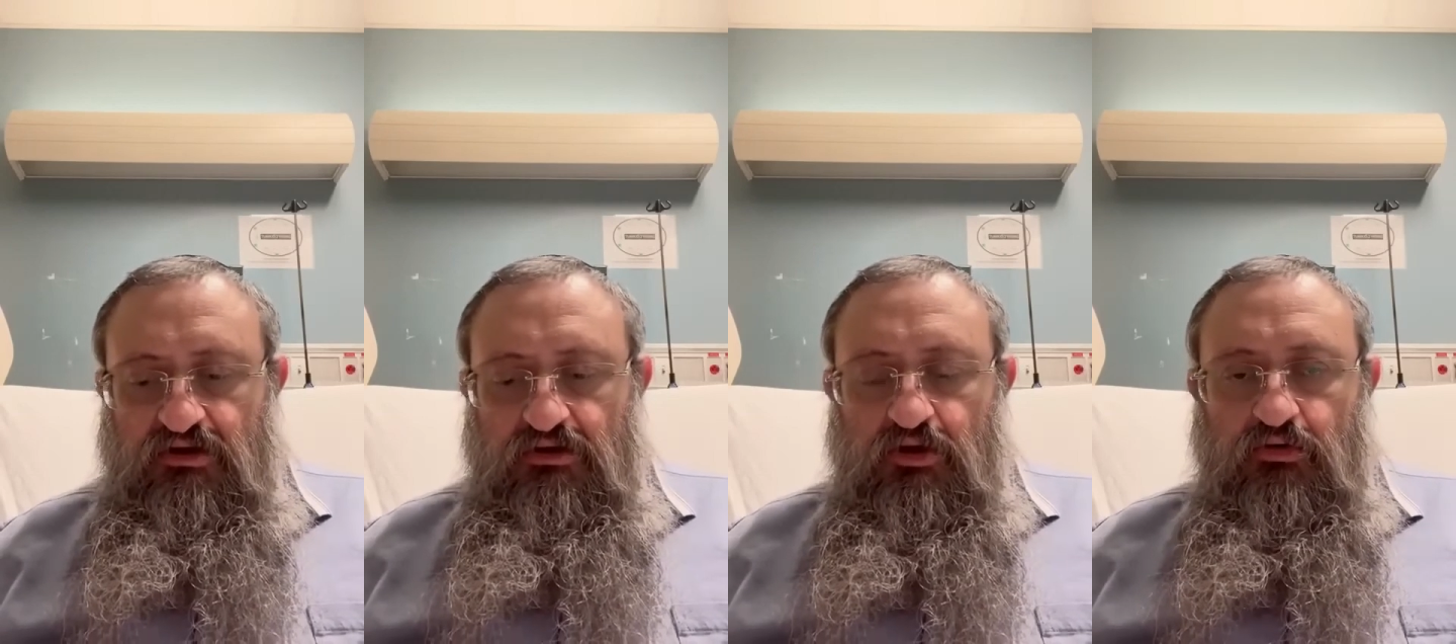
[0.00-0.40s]

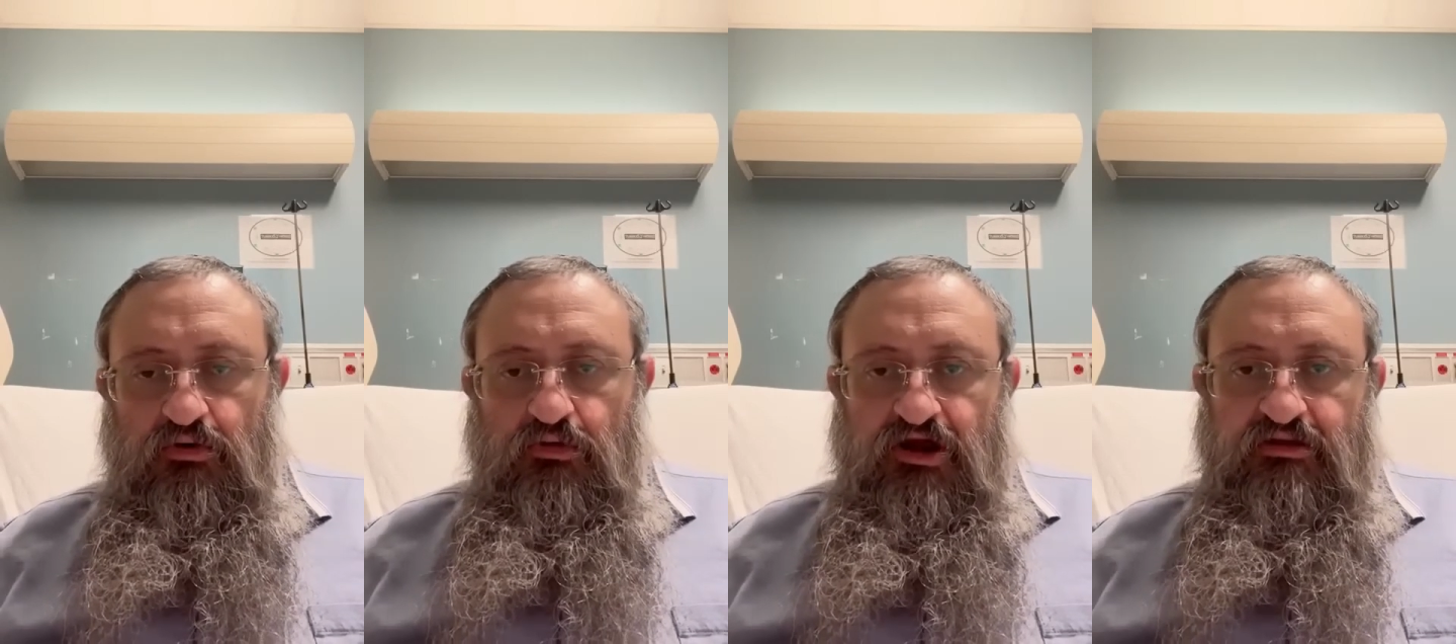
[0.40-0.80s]
lower
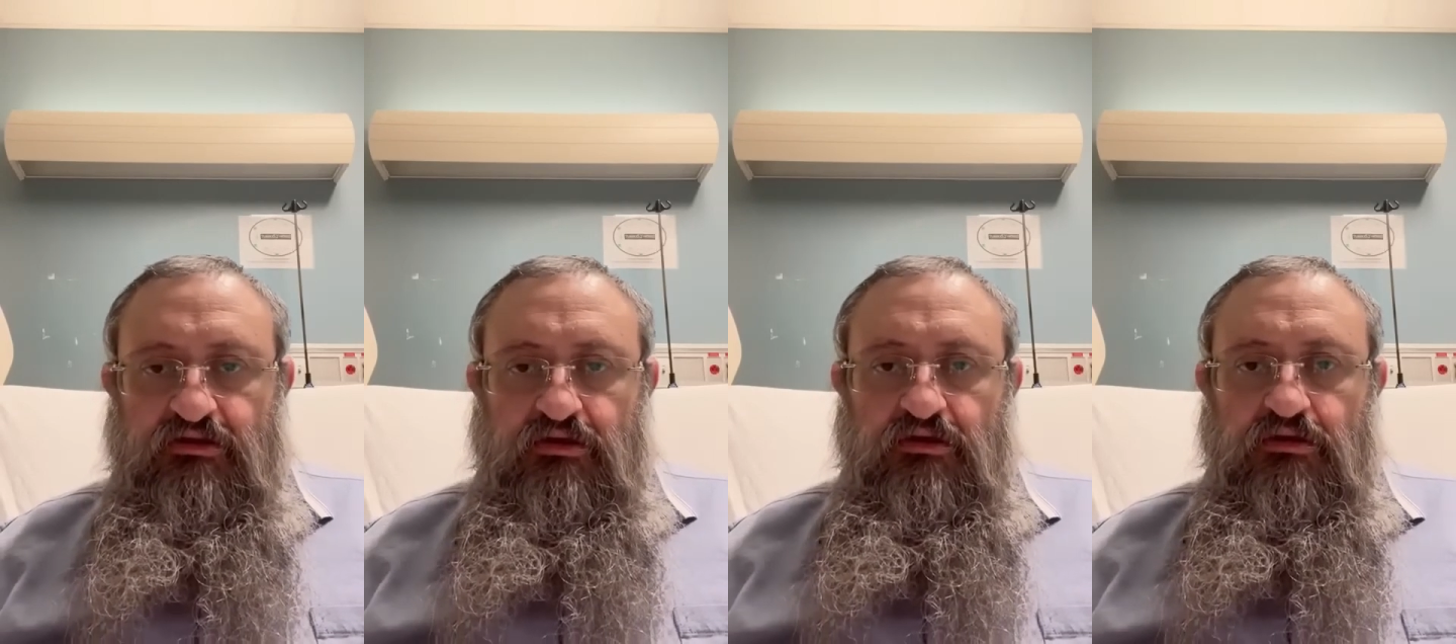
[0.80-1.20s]

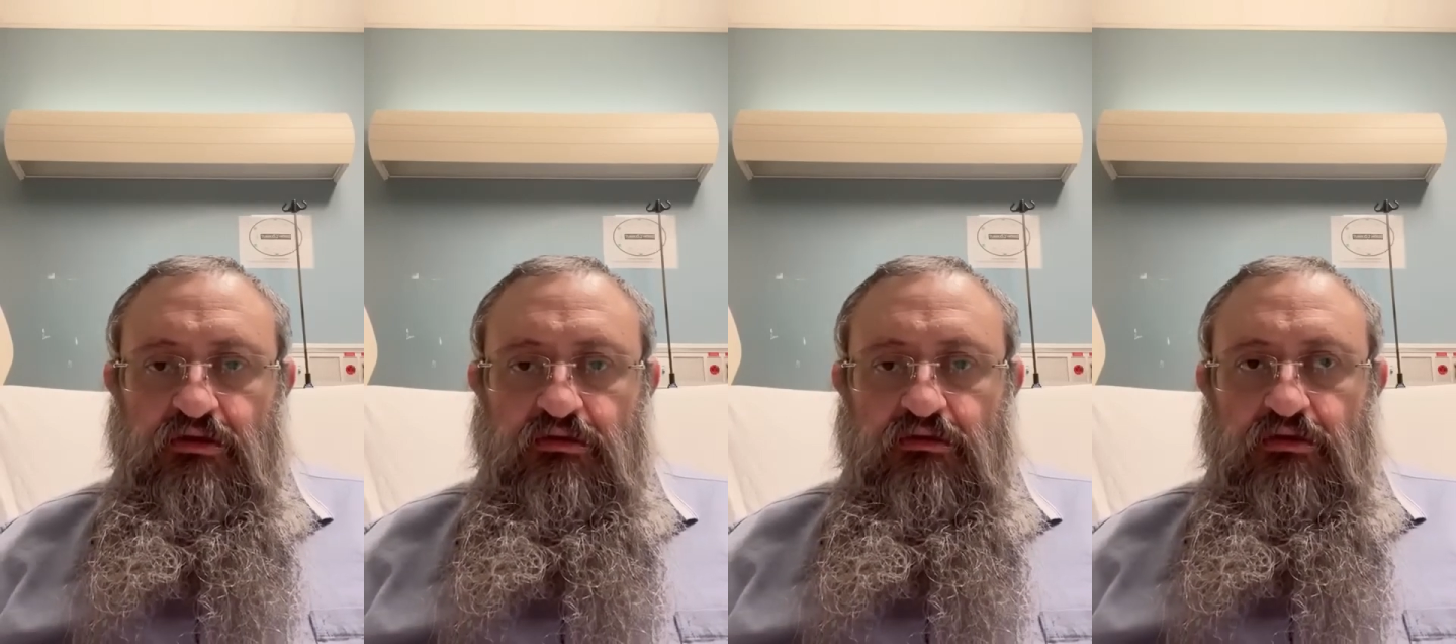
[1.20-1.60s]
right
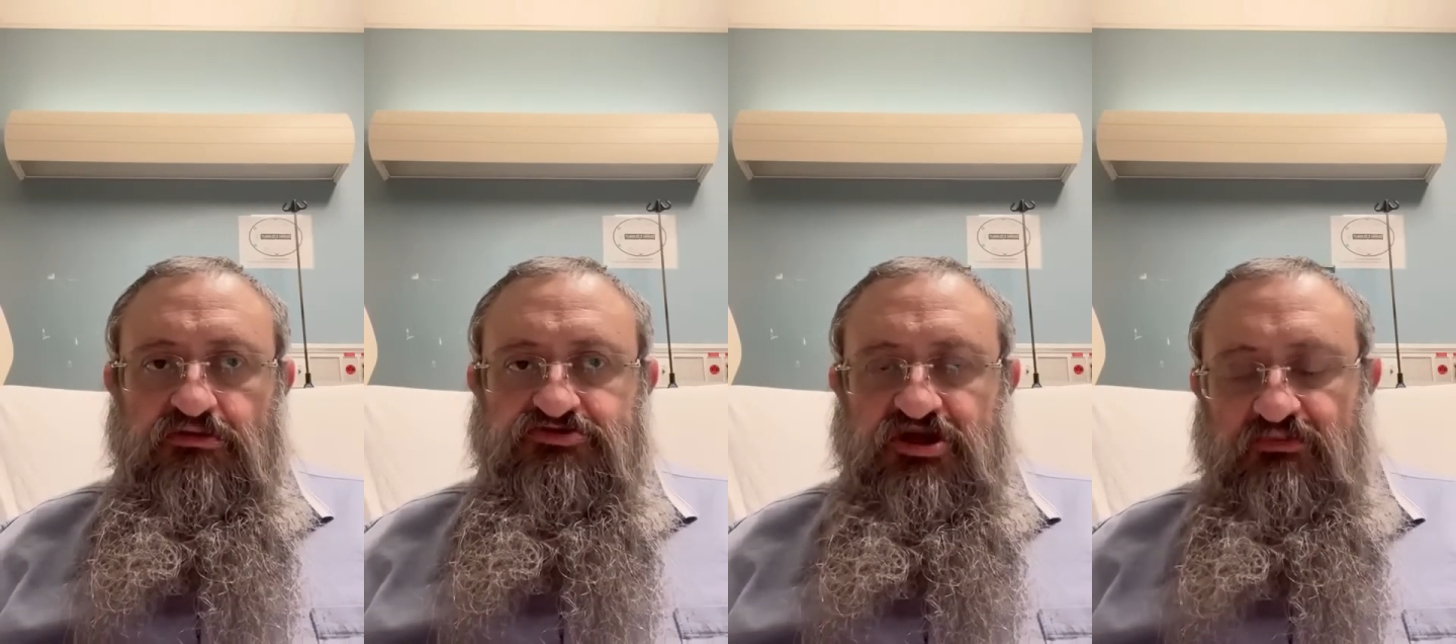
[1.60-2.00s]

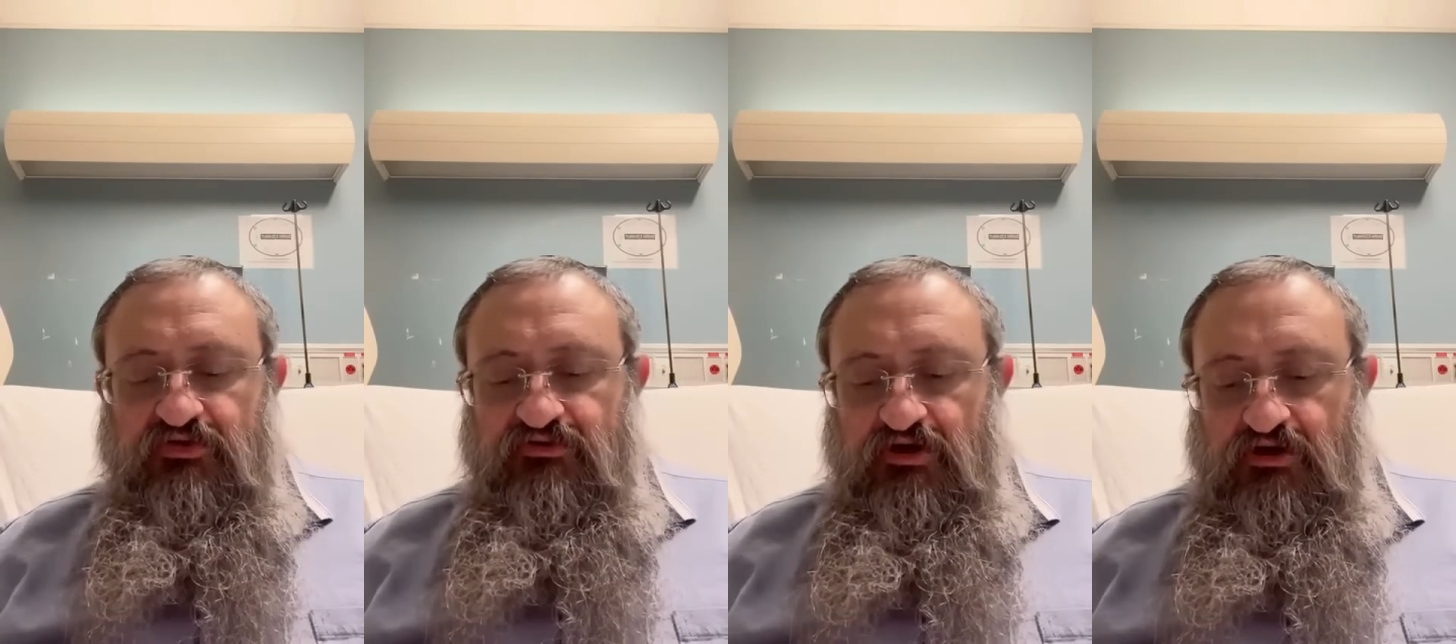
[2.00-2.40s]
chamber
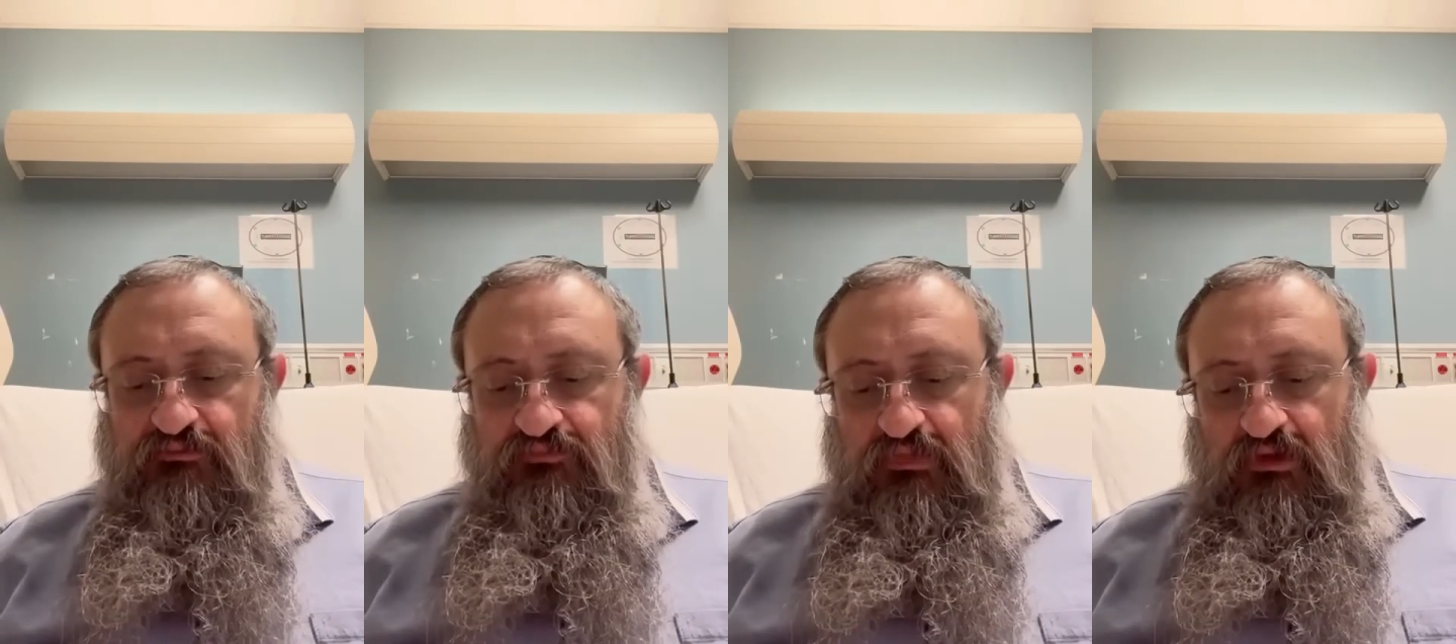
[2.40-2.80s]
of the heart.